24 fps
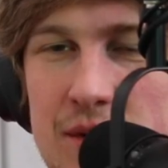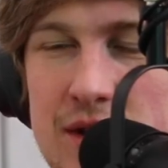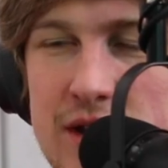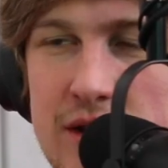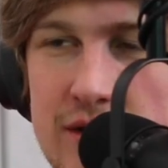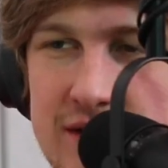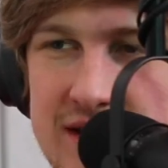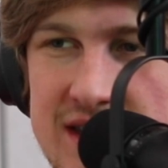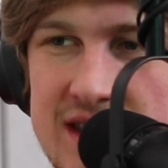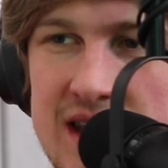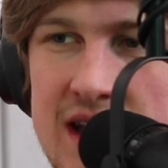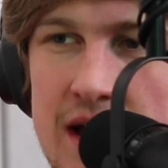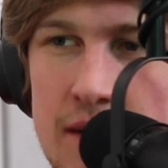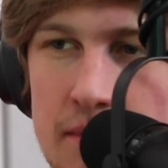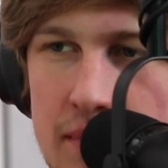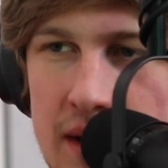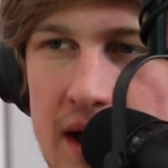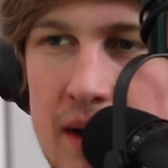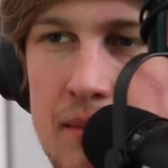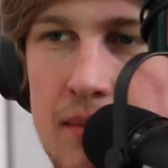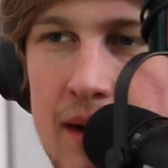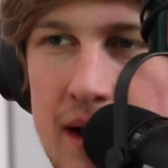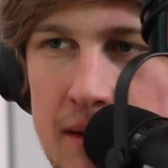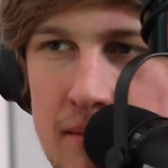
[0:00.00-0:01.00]
When you see a
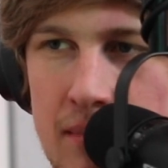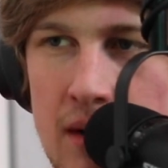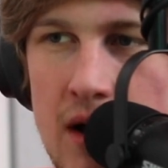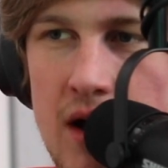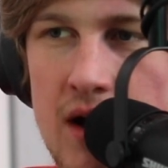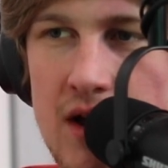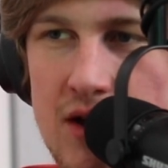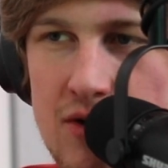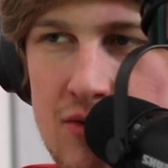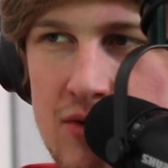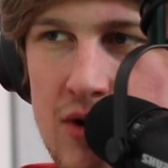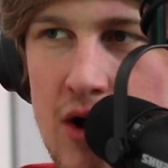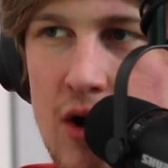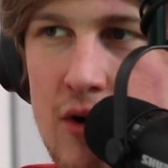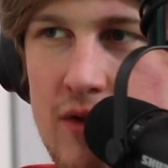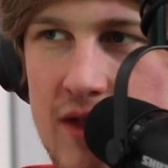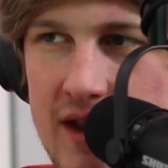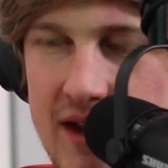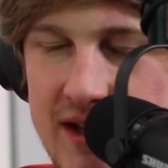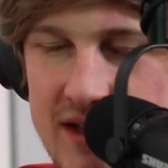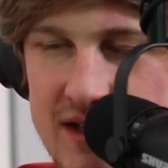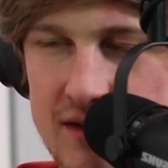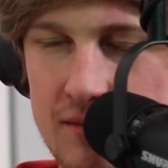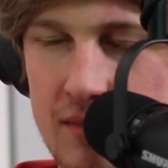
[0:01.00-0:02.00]
big bug, you know
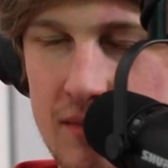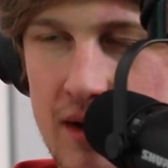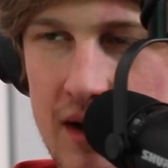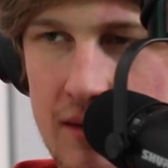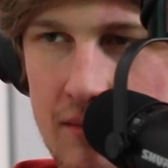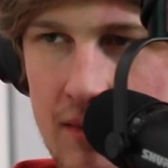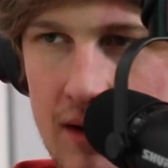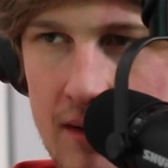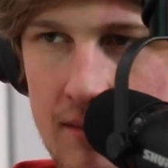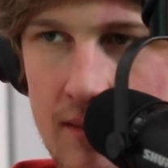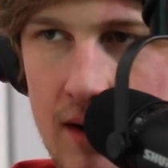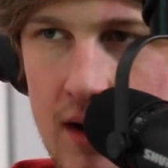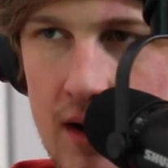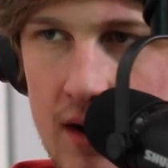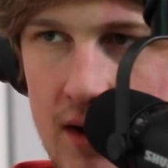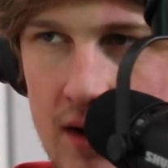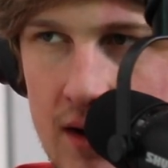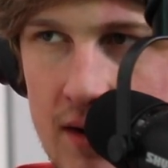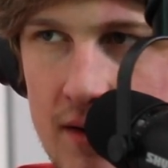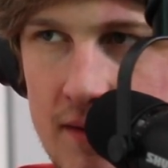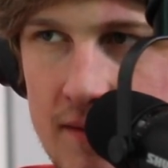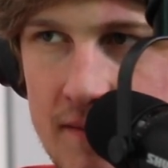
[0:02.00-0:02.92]
that it's a big bug.